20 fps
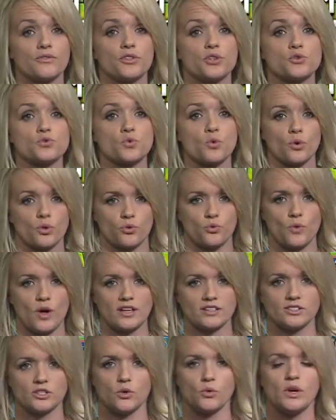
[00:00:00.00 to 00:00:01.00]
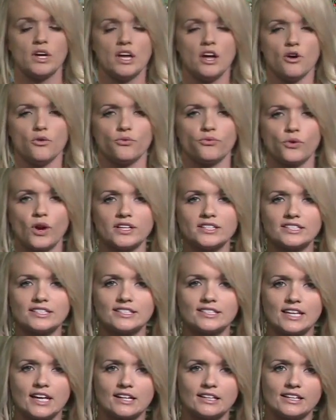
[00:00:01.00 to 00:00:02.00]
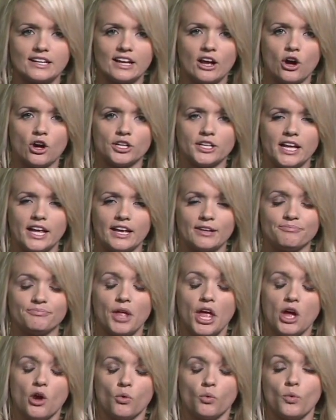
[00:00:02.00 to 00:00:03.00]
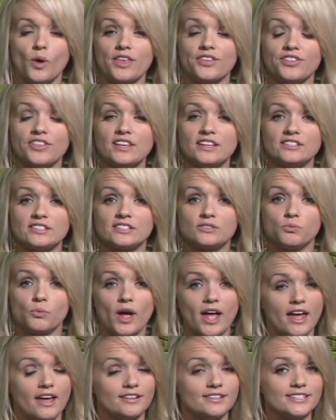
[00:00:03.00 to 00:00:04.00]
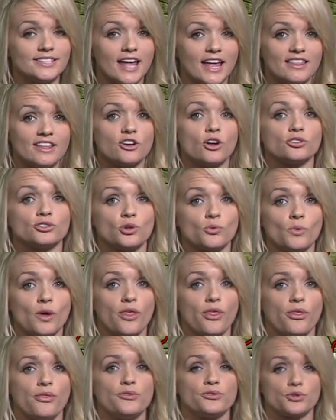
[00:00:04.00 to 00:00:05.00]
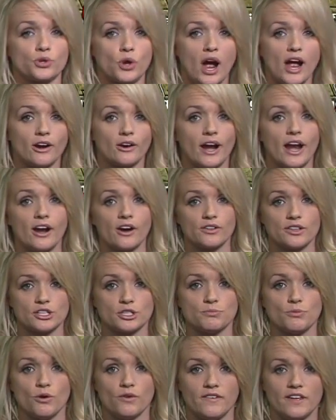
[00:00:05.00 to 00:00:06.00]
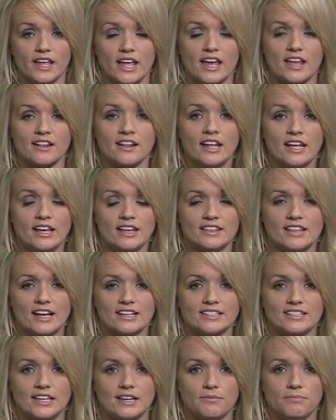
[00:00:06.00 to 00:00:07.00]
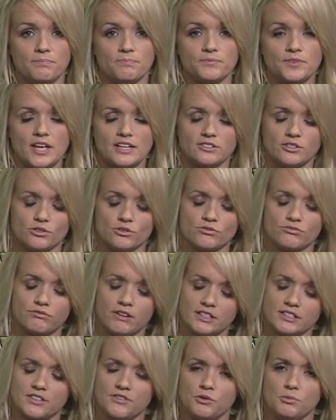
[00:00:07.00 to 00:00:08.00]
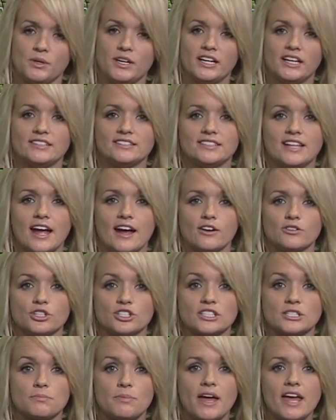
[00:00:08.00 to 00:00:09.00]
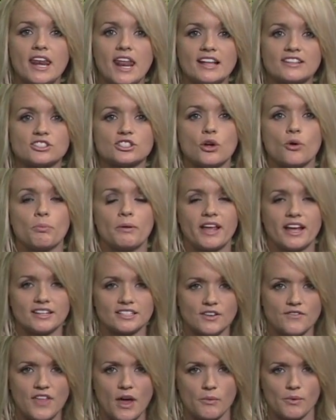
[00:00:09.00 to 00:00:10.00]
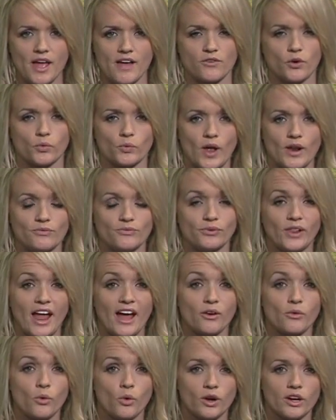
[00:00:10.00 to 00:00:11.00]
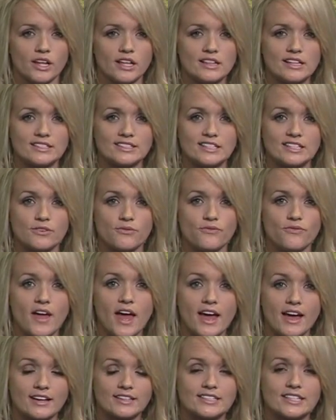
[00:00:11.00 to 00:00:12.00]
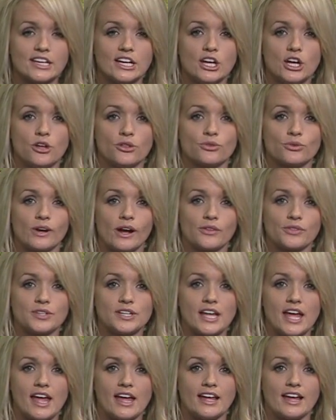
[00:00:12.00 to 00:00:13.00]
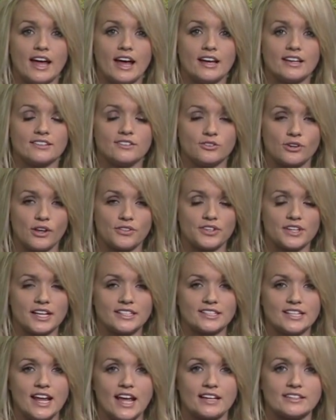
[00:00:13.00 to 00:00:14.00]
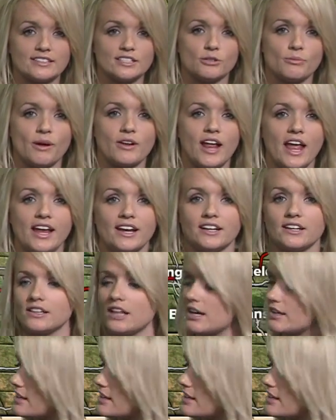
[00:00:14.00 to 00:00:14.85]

the northwest. So front is settling on in. With these winds and then also with the drier air that's moving in, that uh, takes those relative humidities down just a bit, and so because of that we have a red flag warning that's in effect throughout the day uh, throughout the day today until about eight o'clock